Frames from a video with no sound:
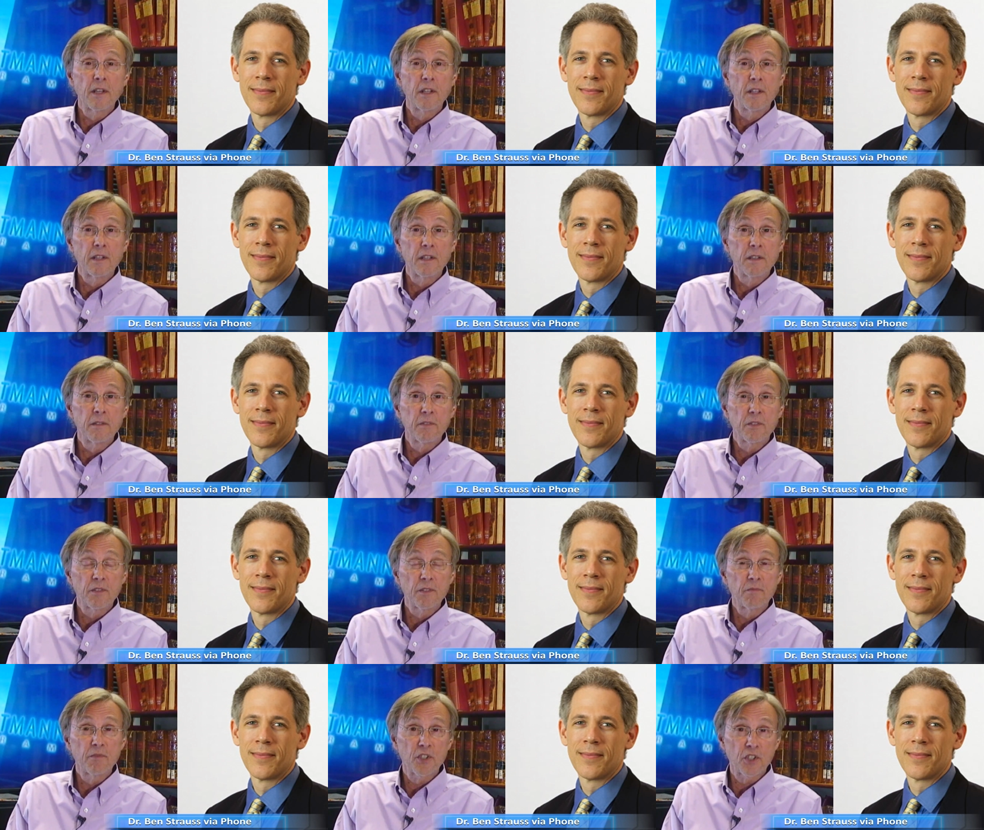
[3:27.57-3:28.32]

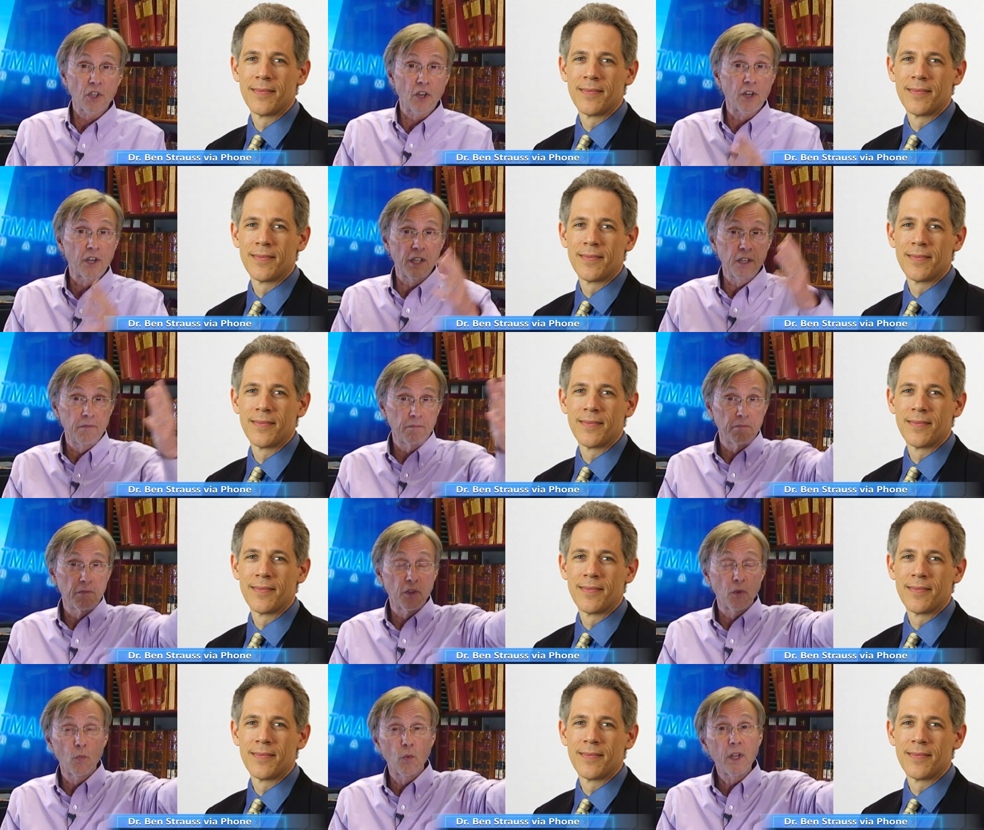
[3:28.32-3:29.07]
Speaker 1: they're
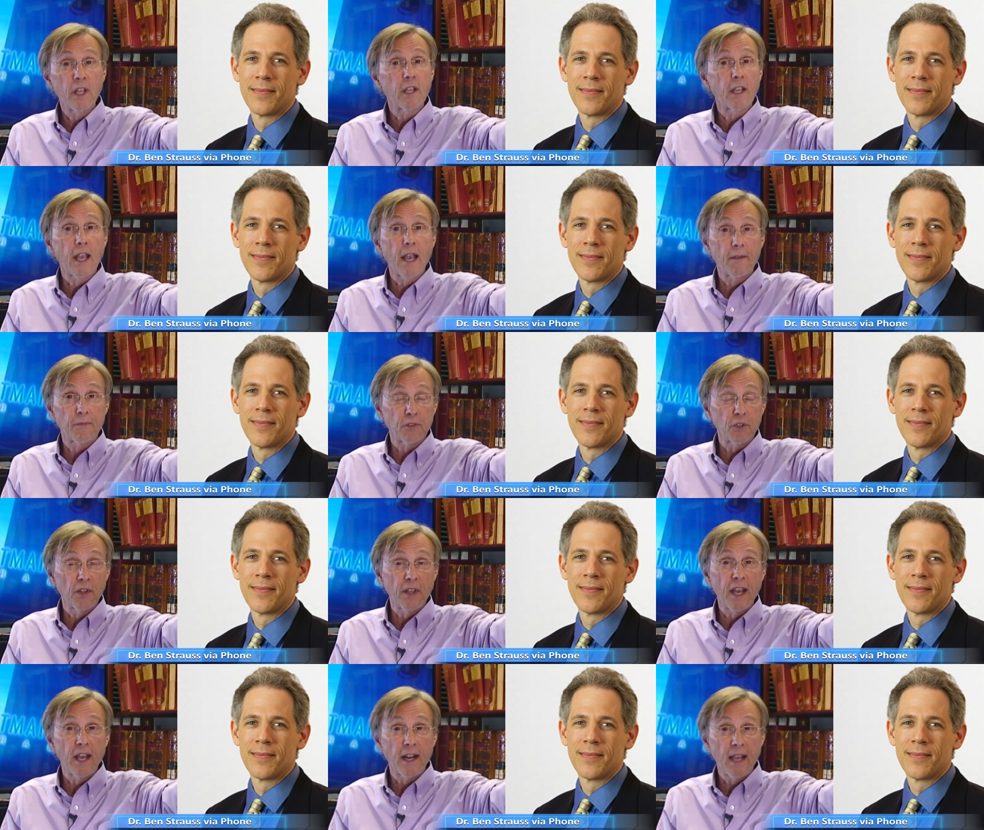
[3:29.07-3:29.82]
starting the week after
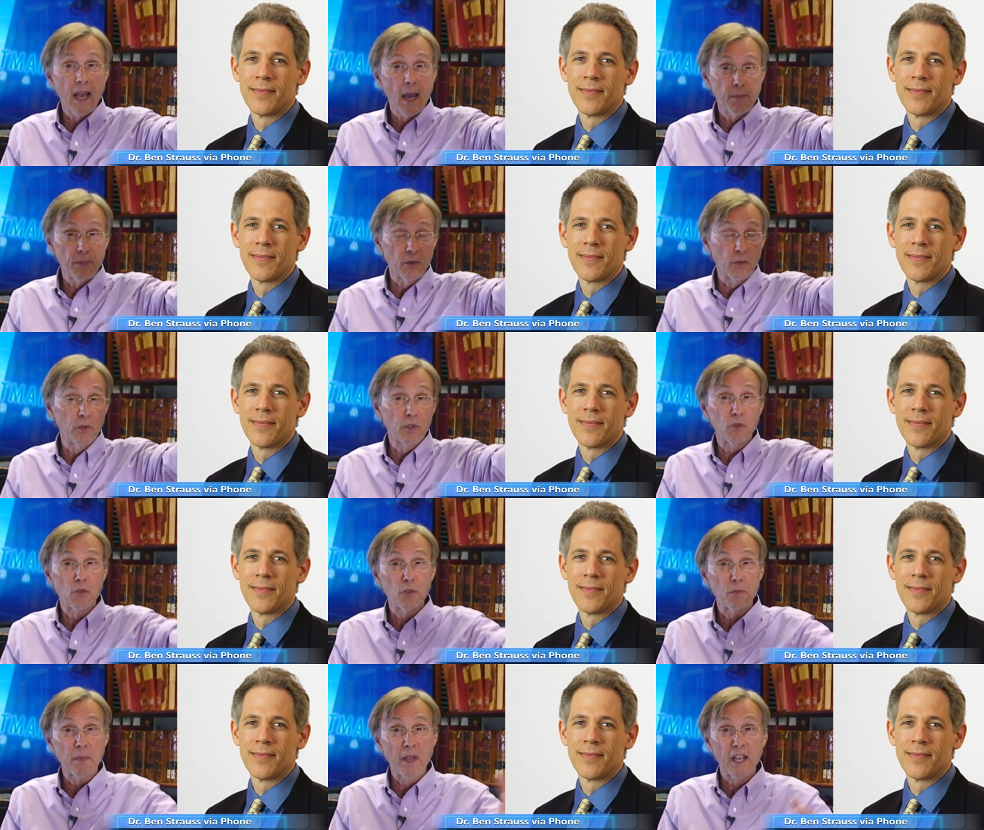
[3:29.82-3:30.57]
that happened, which
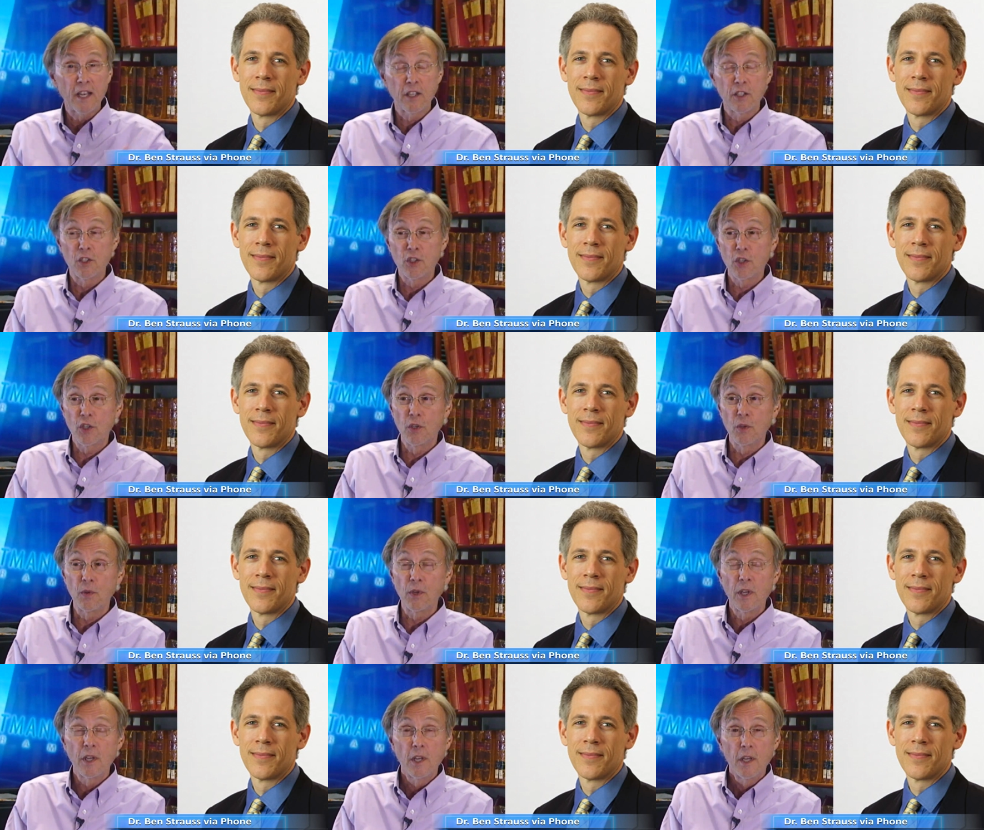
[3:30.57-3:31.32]
was back in
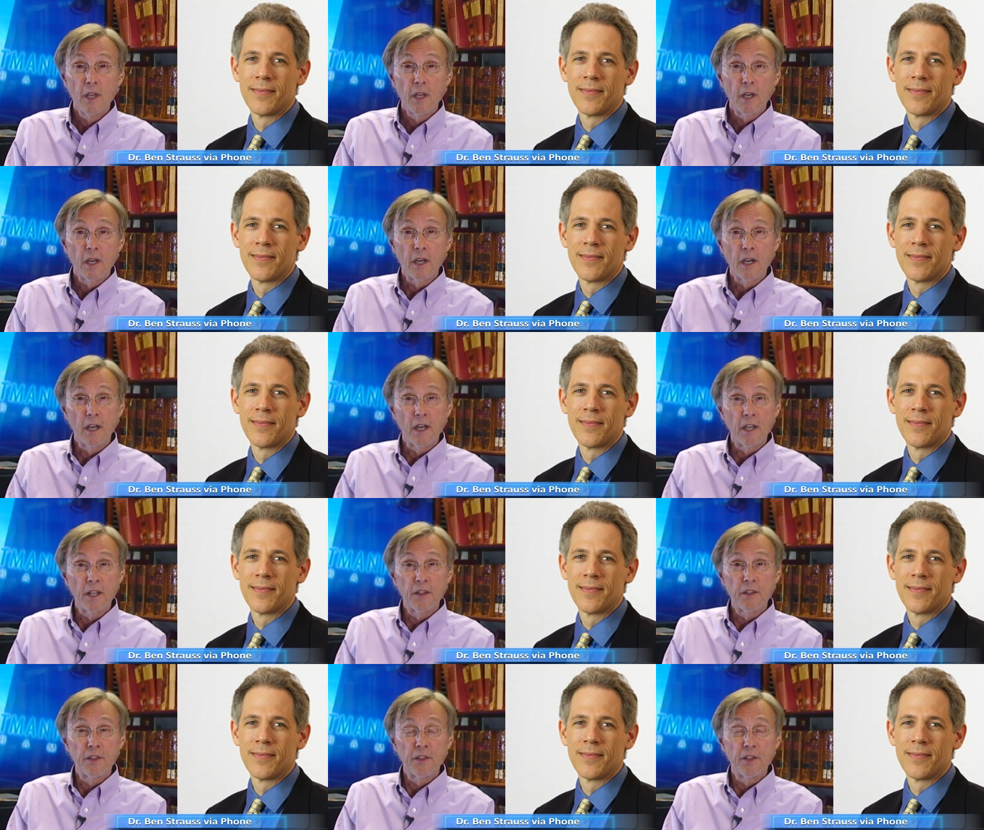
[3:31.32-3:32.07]
June.
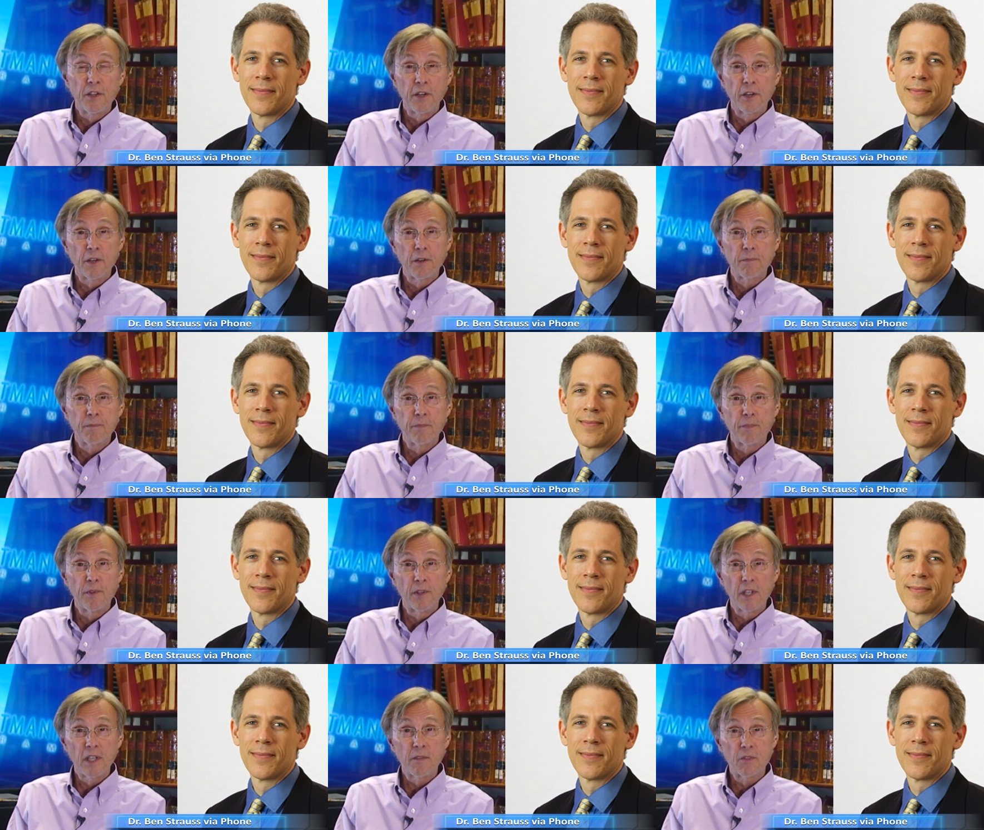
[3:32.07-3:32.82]
Uh, their
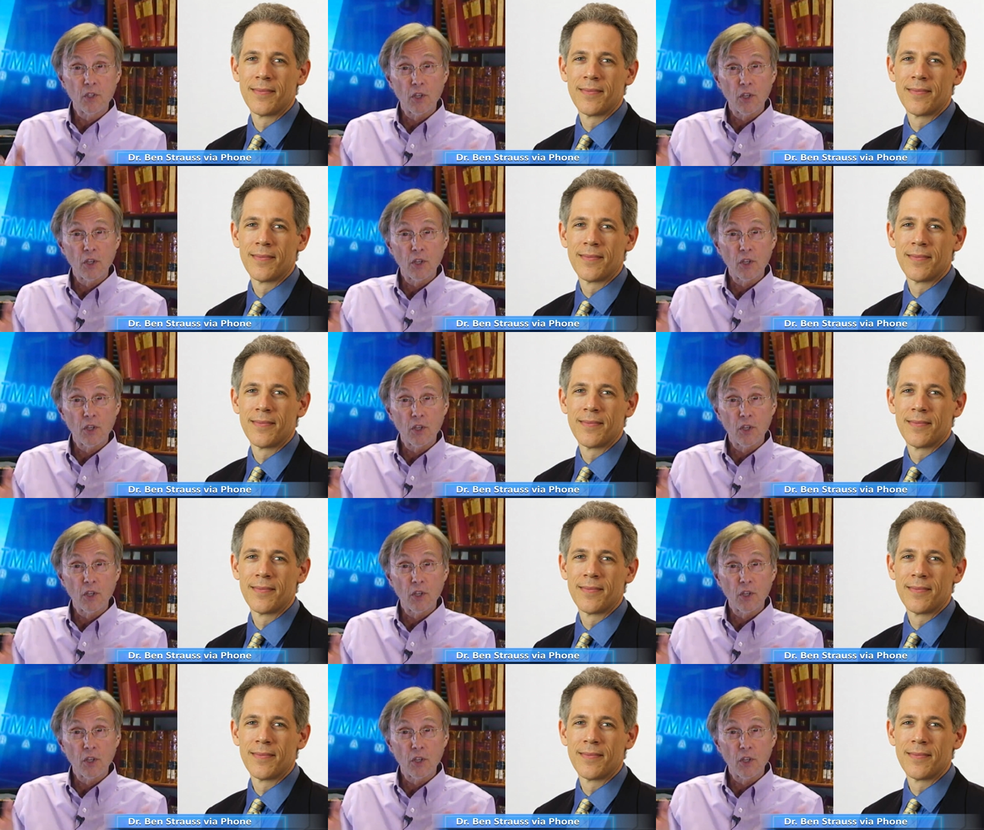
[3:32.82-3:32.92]
leaves are